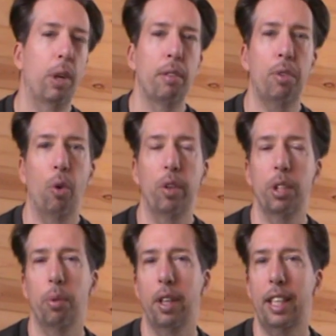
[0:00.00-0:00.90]
one of
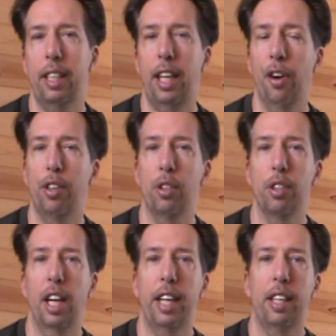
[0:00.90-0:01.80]
course where
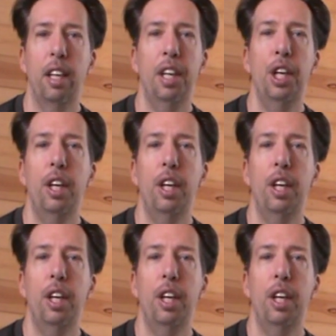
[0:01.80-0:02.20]
characters like